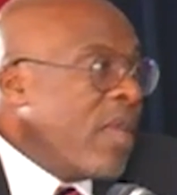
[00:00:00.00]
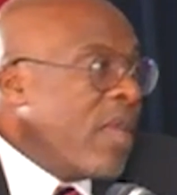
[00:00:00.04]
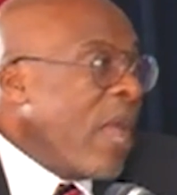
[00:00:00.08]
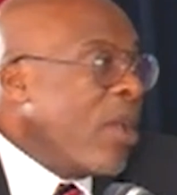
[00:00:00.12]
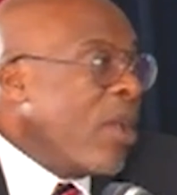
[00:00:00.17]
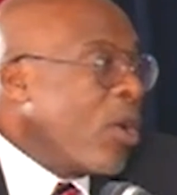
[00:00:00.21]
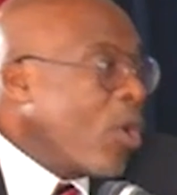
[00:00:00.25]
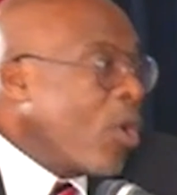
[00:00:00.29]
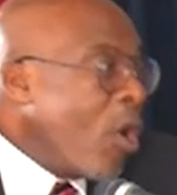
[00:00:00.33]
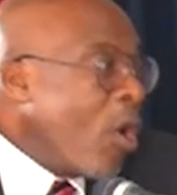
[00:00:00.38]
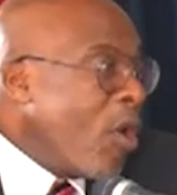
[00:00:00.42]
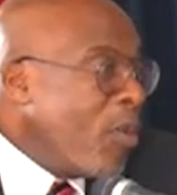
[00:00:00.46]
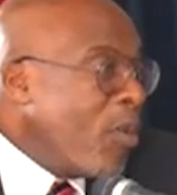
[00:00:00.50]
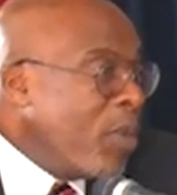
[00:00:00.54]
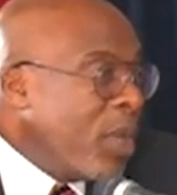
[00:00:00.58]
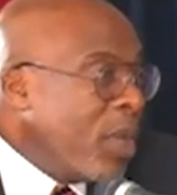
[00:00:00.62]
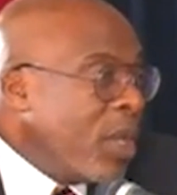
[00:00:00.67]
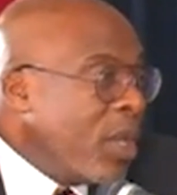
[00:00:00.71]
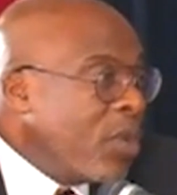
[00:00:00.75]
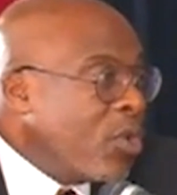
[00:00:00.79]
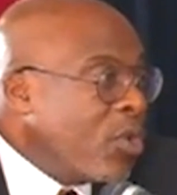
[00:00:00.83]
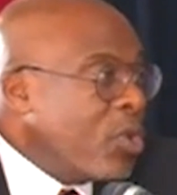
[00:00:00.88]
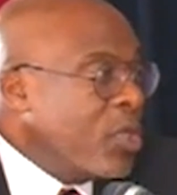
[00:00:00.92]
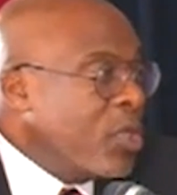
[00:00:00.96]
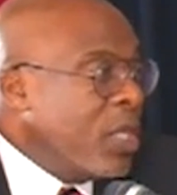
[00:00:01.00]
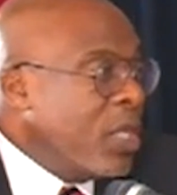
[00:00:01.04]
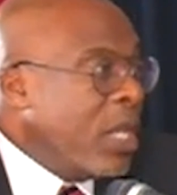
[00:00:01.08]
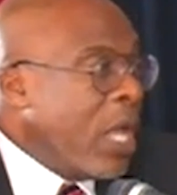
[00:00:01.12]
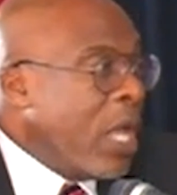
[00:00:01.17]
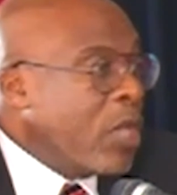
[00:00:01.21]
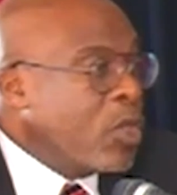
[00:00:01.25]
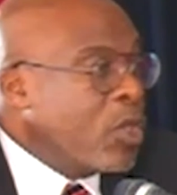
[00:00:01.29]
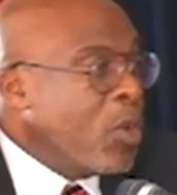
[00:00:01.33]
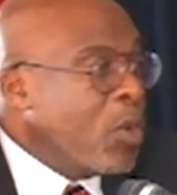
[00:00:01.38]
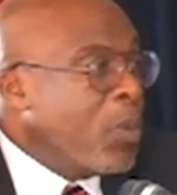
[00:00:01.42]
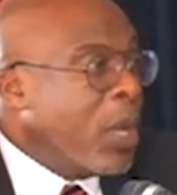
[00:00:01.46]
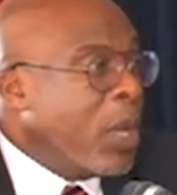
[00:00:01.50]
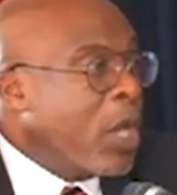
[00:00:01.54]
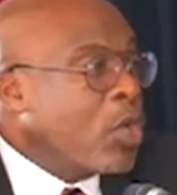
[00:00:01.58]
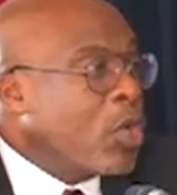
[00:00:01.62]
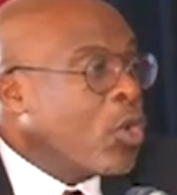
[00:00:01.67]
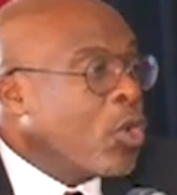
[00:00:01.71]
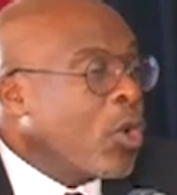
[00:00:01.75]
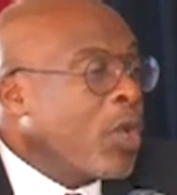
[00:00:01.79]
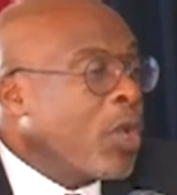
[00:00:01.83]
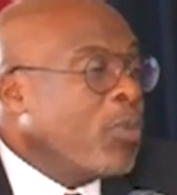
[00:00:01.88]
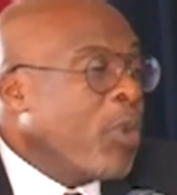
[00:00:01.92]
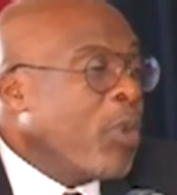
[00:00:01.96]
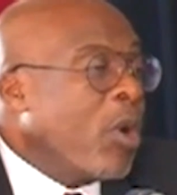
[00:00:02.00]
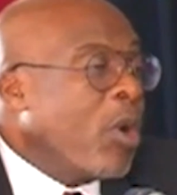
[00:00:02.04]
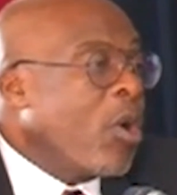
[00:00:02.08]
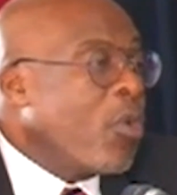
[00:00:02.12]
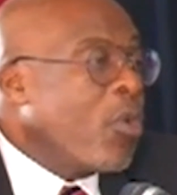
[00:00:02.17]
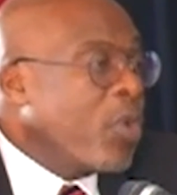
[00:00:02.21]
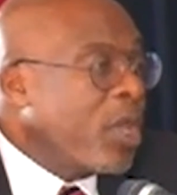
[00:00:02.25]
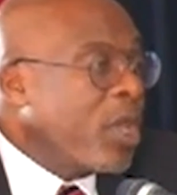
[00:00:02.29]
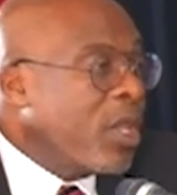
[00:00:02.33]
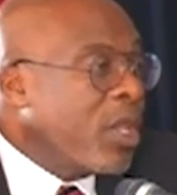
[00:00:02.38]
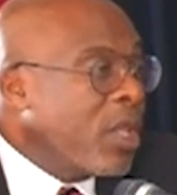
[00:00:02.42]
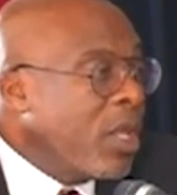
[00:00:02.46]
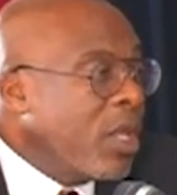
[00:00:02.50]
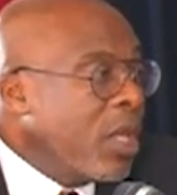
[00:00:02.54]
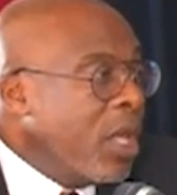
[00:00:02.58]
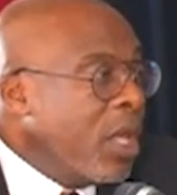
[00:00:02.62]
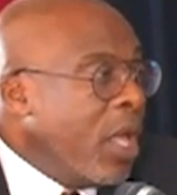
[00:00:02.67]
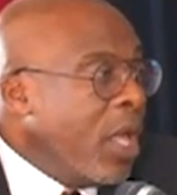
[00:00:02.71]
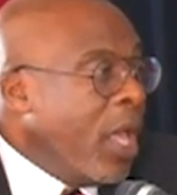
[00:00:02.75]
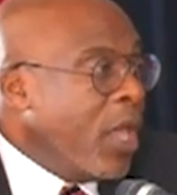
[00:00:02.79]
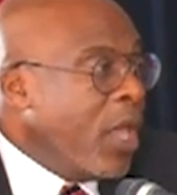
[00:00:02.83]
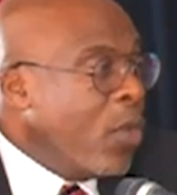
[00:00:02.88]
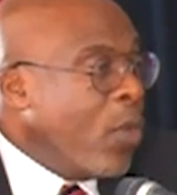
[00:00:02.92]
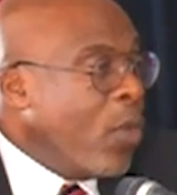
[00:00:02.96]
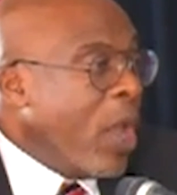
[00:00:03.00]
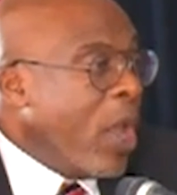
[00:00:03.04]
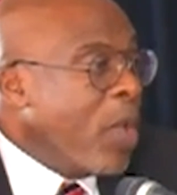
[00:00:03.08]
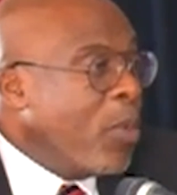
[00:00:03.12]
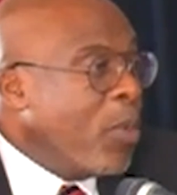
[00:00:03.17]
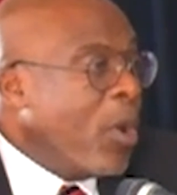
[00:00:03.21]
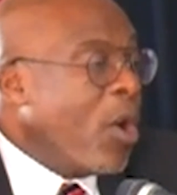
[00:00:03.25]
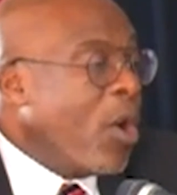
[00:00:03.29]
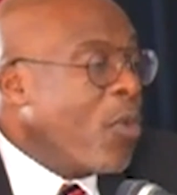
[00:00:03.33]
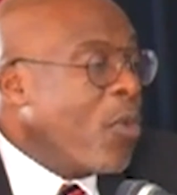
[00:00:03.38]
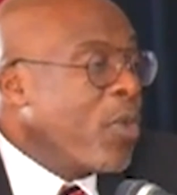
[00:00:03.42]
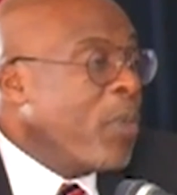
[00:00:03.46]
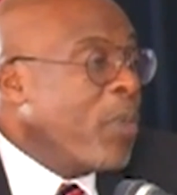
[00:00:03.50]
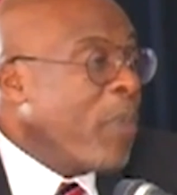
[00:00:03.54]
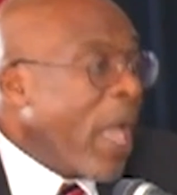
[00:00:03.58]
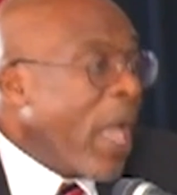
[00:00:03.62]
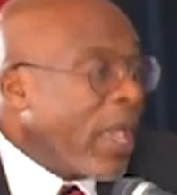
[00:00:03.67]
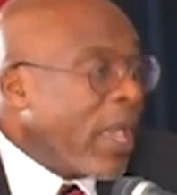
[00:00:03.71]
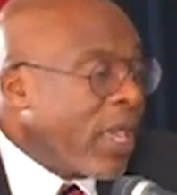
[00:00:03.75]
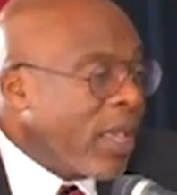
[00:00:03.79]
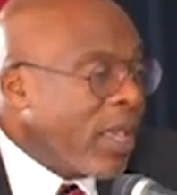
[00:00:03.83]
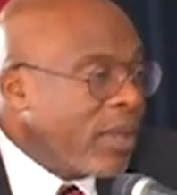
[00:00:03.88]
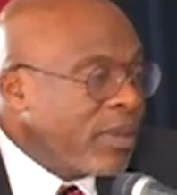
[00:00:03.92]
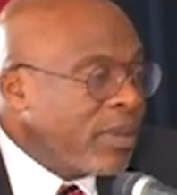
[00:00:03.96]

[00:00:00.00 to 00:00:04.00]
Tyre called me to say that somebody took a Buckwheat and he wanted Buckwheat back.